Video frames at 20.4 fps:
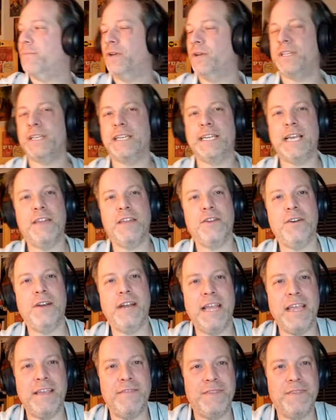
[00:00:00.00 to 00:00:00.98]
put together
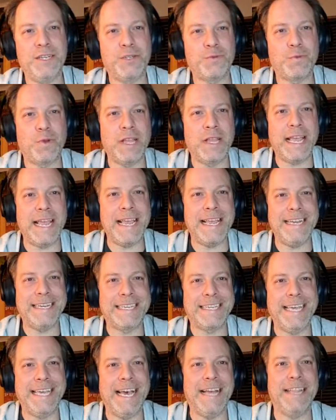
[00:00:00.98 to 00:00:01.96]
a visual
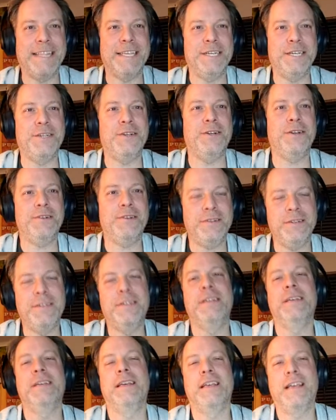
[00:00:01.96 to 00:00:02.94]
aid calendar,
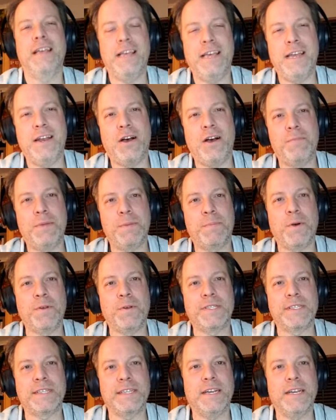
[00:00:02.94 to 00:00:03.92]
and I'll be
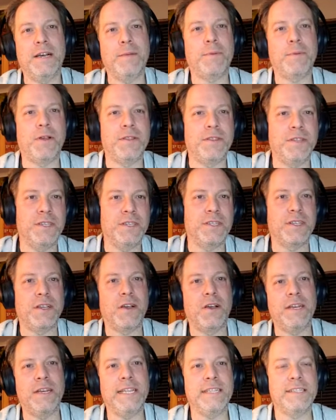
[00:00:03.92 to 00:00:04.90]
posting it up on
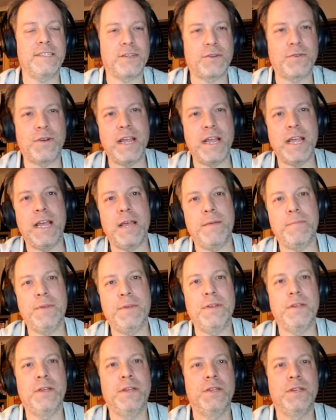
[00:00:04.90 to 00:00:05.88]
Instagram,
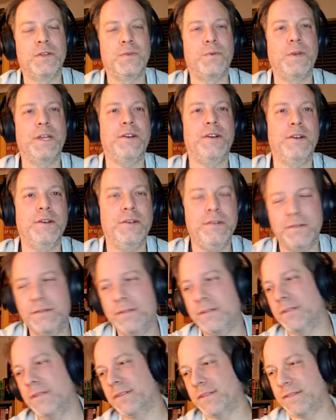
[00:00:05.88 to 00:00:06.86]
Twitter,
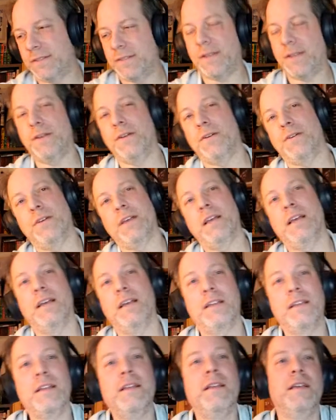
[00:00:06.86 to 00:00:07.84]

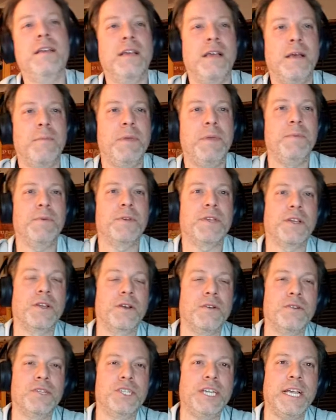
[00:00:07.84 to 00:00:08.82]
so people can
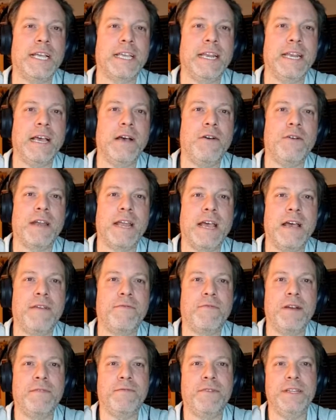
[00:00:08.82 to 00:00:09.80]
go check it out and
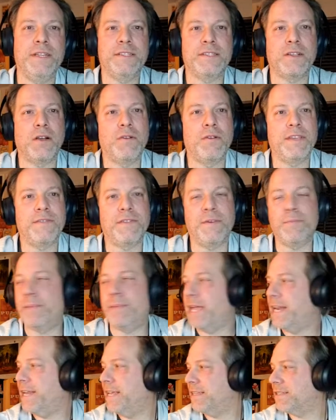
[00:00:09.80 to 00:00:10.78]
have reference. I'll even
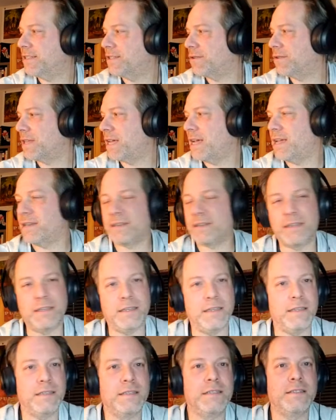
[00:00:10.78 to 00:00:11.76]
pin it so that
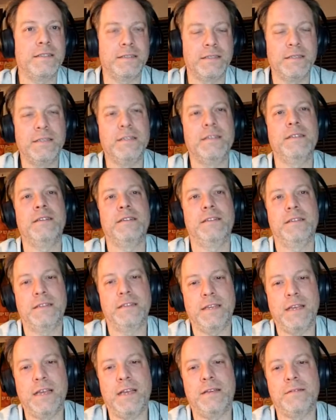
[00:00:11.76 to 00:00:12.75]

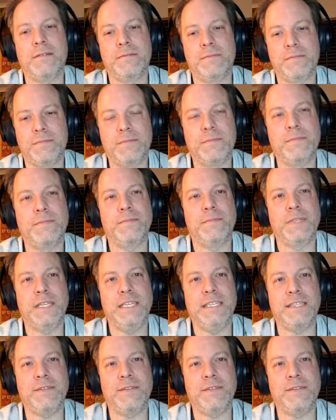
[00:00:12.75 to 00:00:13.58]
yeah, easy